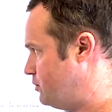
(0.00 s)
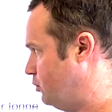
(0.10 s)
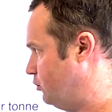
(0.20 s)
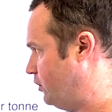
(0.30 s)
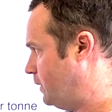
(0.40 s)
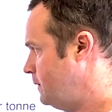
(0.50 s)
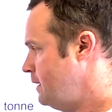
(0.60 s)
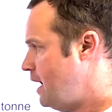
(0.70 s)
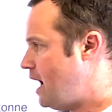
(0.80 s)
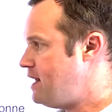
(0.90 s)
dosing,
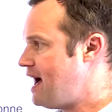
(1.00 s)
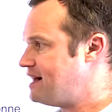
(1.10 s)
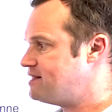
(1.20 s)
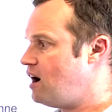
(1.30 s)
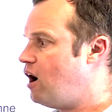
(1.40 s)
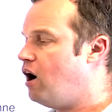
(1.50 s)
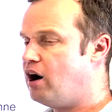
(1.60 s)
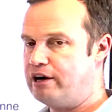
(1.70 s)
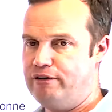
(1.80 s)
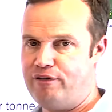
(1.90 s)
and that's a
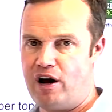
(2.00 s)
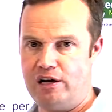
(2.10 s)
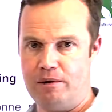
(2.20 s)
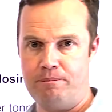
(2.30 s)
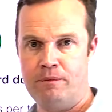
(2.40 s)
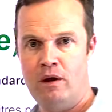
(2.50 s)
higher volume.